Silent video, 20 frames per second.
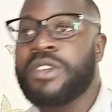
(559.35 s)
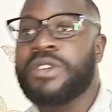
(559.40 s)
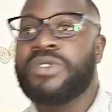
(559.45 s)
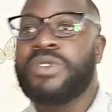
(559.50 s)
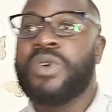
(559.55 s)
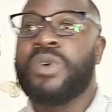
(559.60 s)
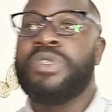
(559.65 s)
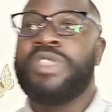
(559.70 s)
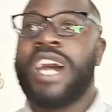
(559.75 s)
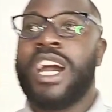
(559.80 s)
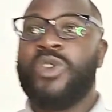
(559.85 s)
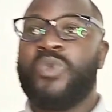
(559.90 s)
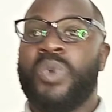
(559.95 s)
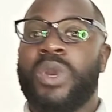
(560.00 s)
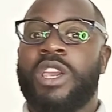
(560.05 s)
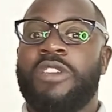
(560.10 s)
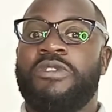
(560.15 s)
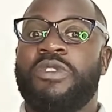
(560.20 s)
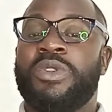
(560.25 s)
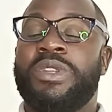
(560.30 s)
So that
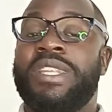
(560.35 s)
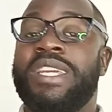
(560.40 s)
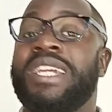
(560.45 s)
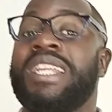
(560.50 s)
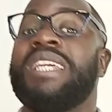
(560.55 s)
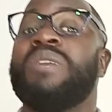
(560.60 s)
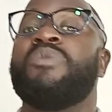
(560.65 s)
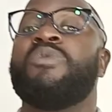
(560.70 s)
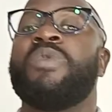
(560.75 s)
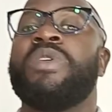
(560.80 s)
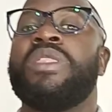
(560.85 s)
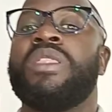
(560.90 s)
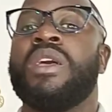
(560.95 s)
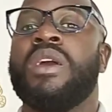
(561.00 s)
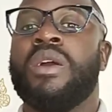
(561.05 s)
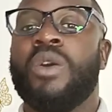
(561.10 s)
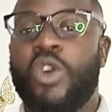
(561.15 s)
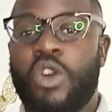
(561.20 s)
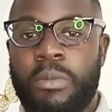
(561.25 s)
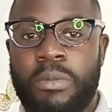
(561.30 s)
way, if you're dealing
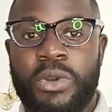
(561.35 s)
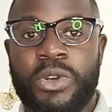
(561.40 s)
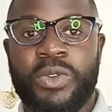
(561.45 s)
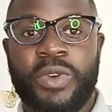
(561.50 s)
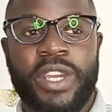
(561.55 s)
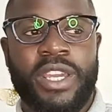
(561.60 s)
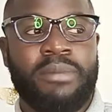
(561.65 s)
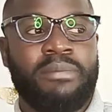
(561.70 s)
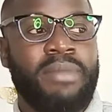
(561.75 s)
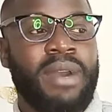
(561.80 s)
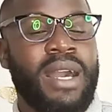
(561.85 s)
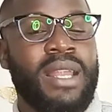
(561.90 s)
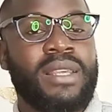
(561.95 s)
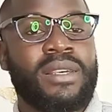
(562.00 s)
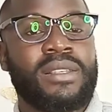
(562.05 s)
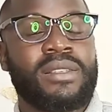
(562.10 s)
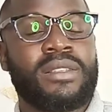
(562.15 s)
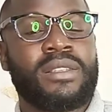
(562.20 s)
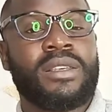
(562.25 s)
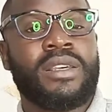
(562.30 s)
with hormonal
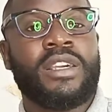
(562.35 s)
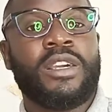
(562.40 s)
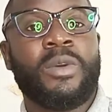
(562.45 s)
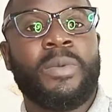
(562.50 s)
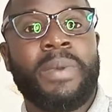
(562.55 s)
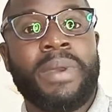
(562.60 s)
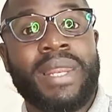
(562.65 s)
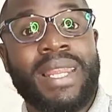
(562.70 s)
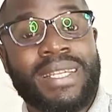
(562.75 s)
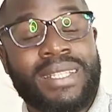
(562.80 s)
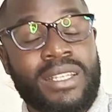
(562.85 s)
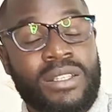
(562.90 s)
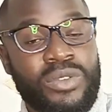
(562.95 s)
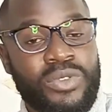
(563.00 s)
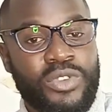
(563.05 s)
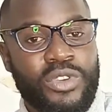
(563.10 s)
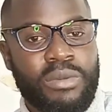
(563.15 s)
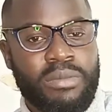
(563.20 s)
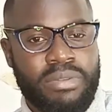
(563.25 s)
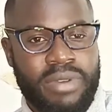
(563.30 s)
imbalance related
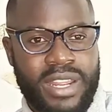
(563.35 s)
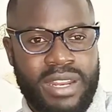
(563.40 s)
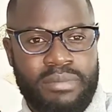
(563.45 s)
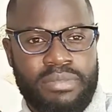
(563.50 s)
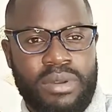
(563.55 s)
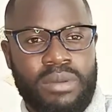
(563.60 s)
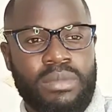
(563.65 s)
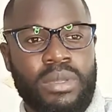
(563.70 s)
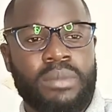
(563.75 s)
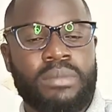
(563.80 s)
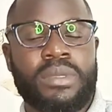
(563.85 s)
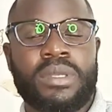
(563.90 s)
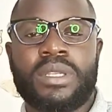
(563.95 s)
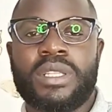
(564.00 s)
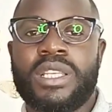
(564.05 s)
to your brain problems,